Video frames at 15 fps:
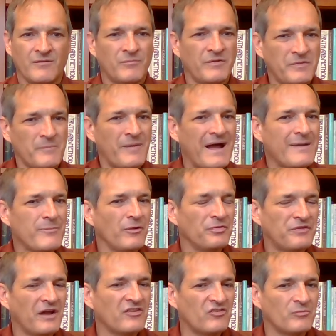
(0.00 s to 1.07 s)
But the
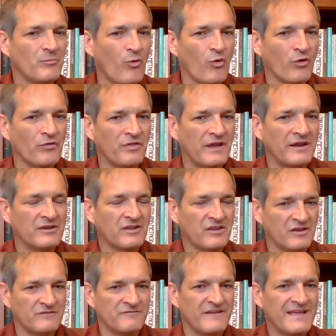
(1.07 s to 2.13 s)
Bible does more than
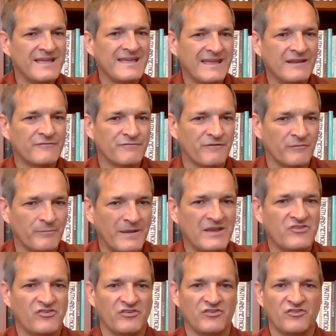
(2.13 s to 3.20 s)
convey
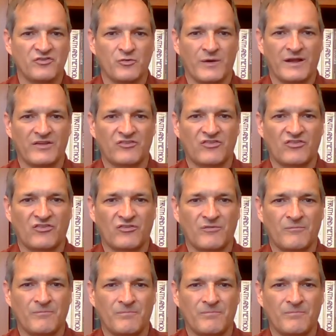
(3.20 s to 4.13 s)
information to us.